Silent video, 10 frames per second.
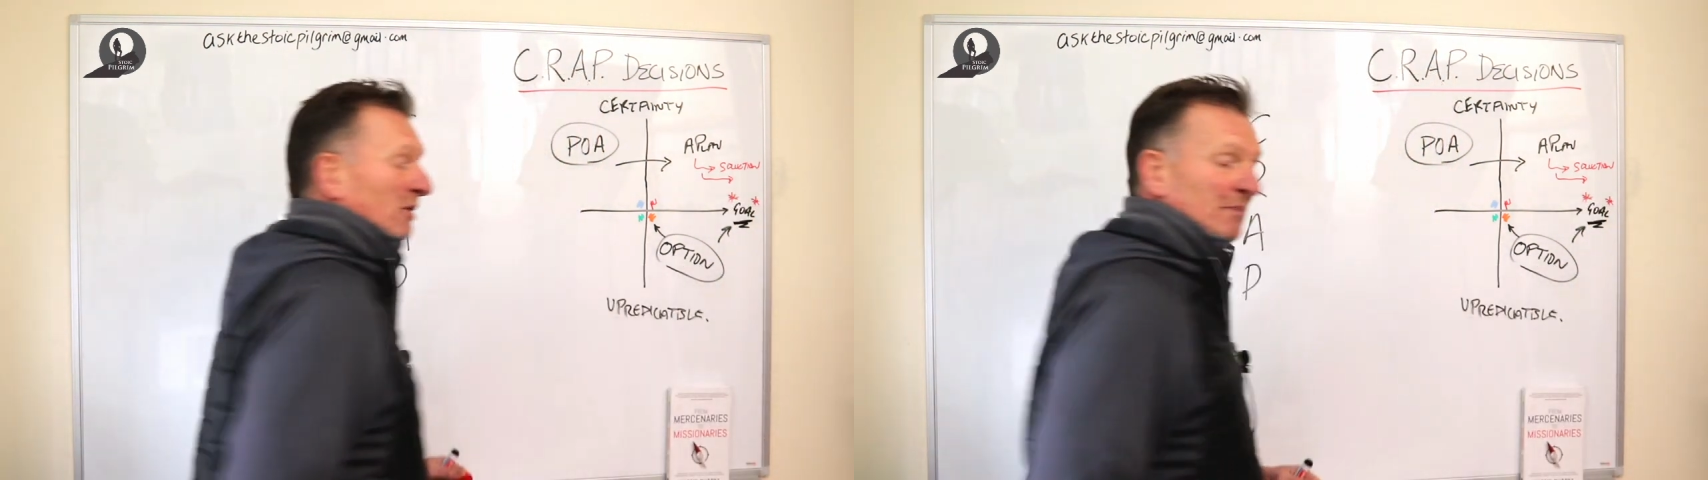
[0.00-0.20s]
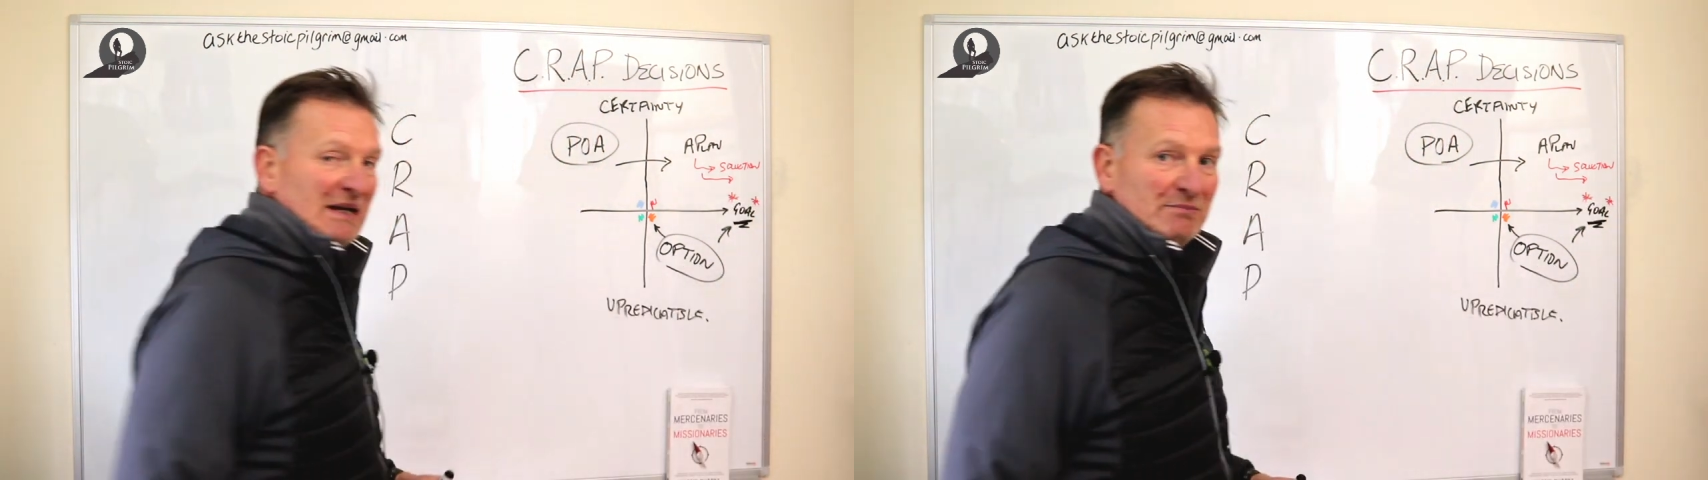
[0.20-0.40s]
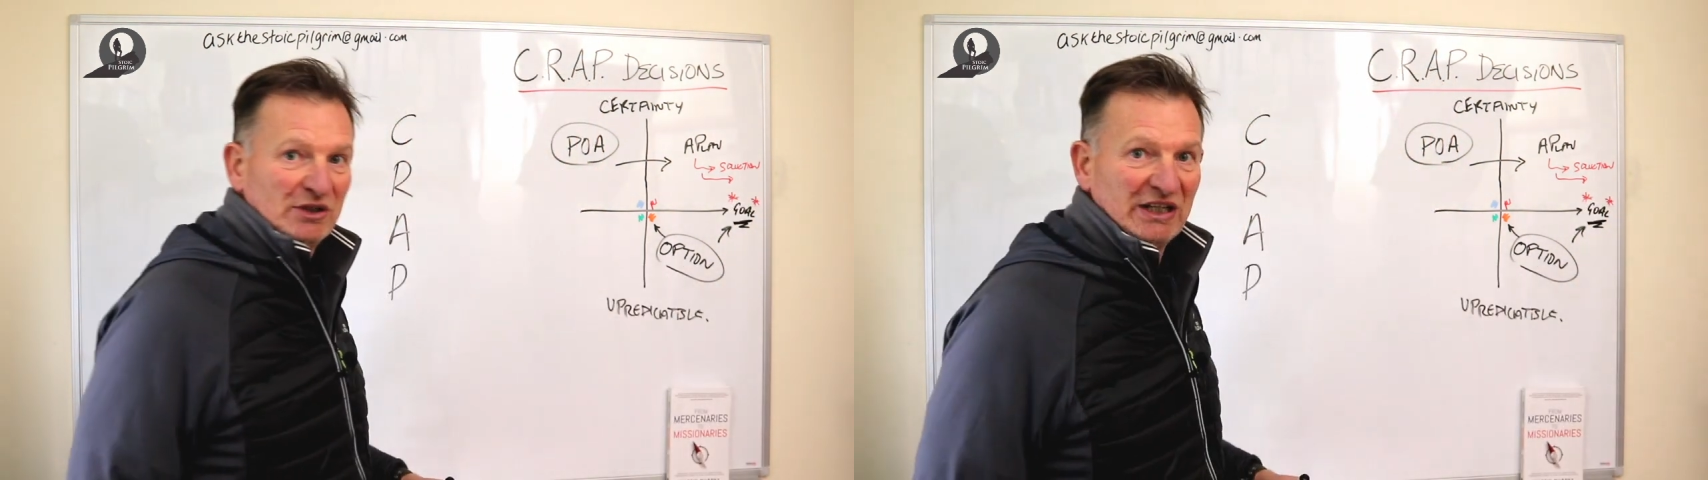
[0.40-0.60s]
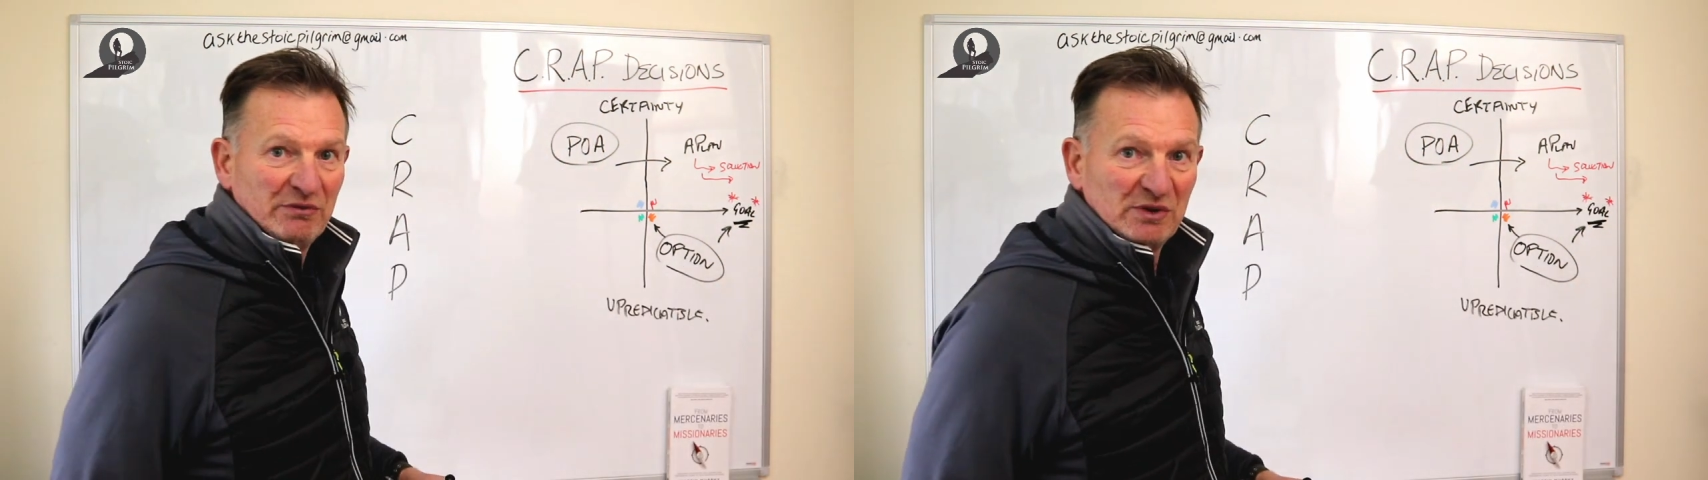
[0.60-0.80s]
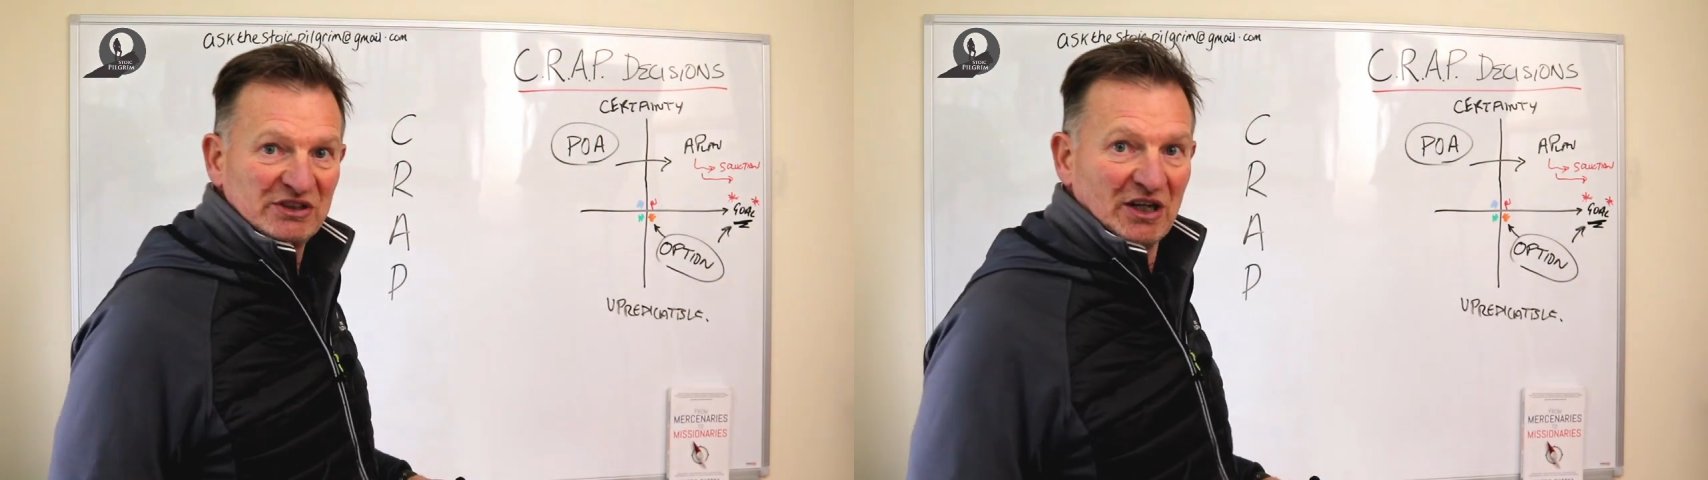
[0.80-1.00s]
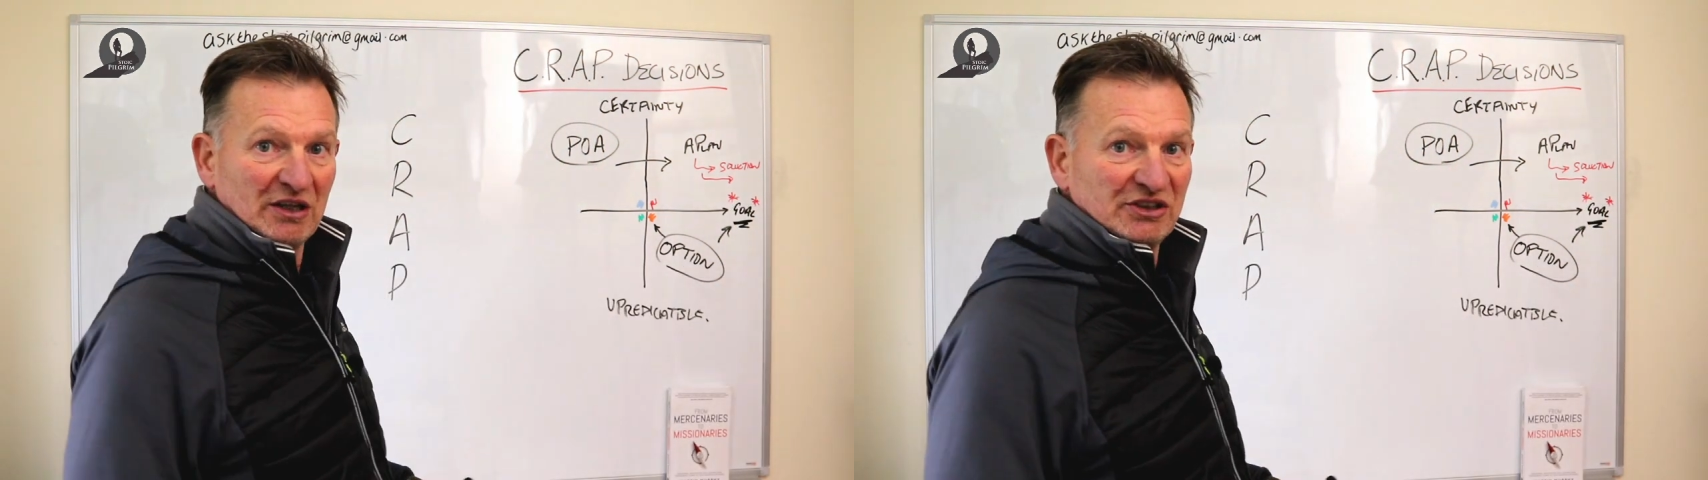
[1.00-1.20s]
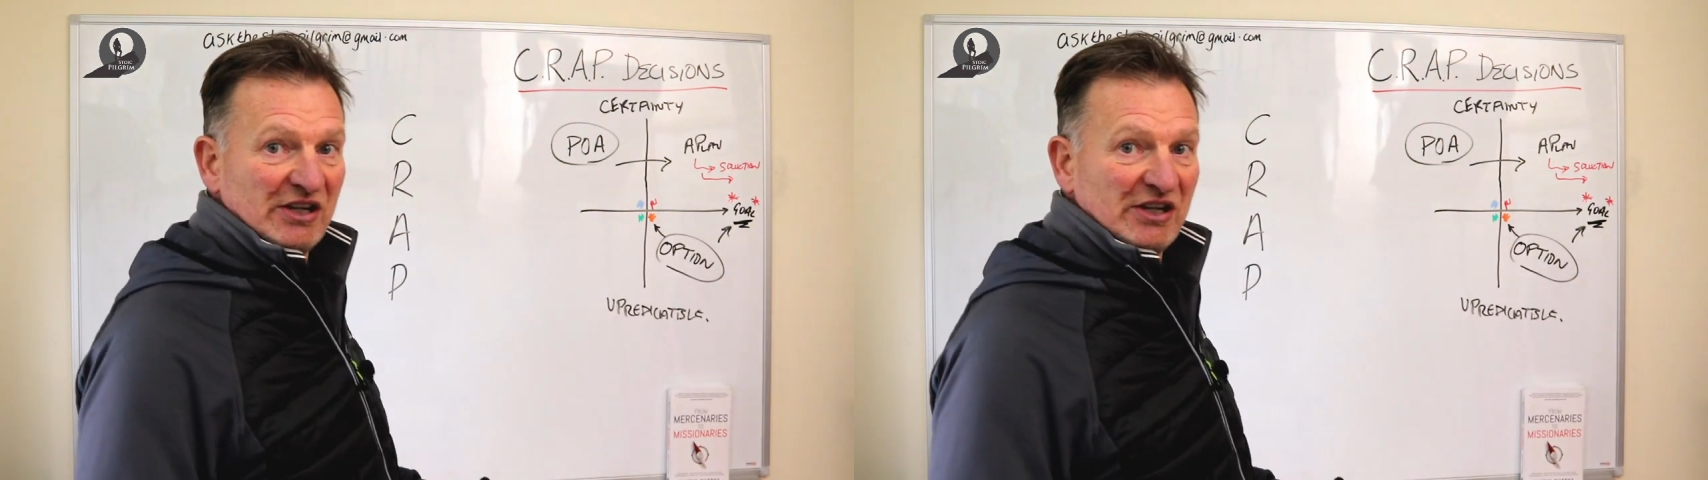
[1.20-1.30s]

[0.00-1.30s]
don't make money if we start